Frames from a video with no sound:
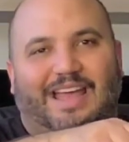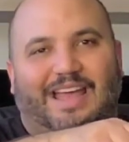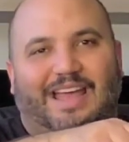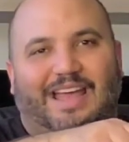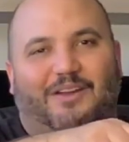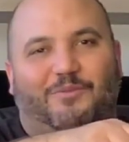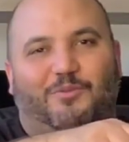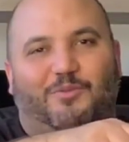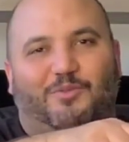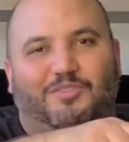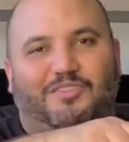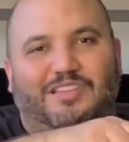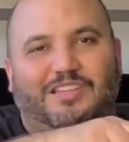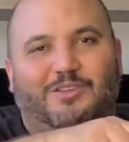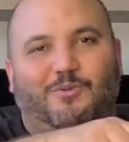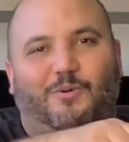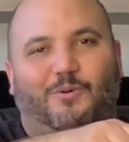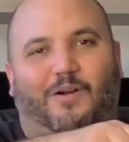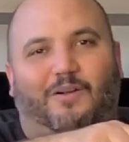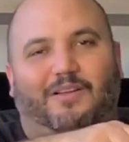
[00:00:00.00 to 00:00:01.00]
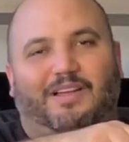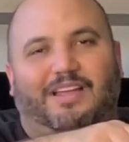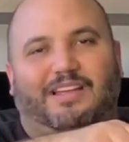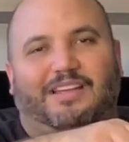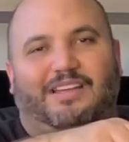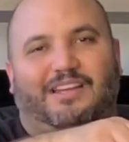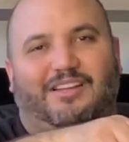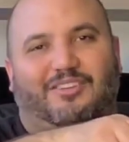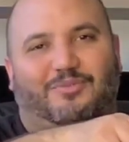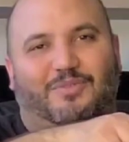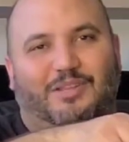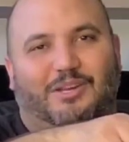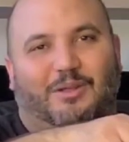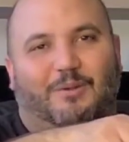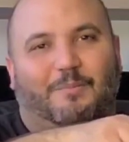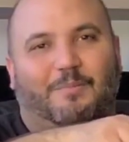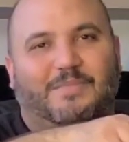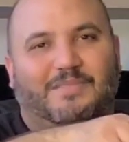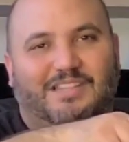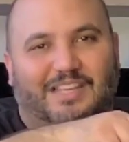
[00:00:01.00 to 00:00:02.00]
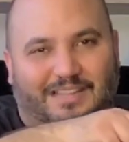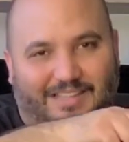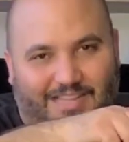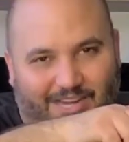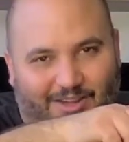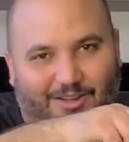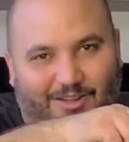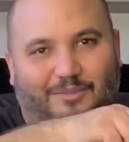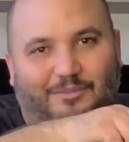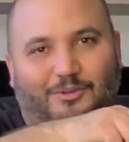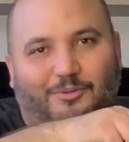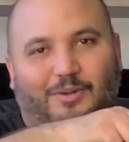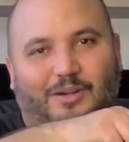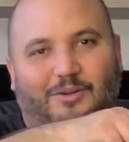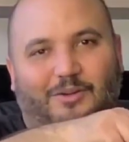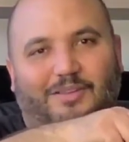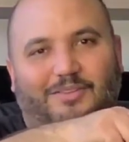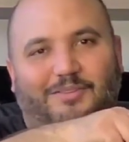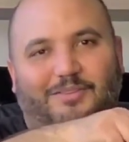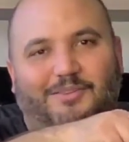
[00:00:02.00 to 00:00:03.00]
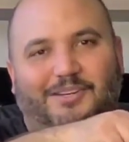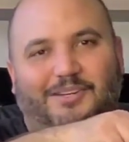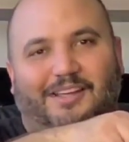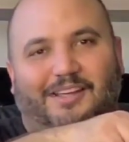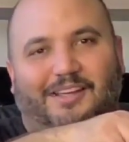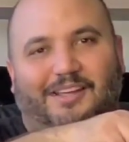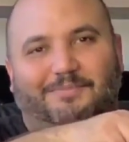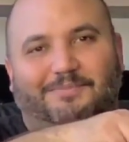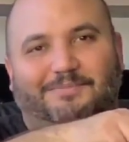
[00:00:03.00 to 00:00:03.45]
and I will see you all in the next video. Take care and have a great rest of your day.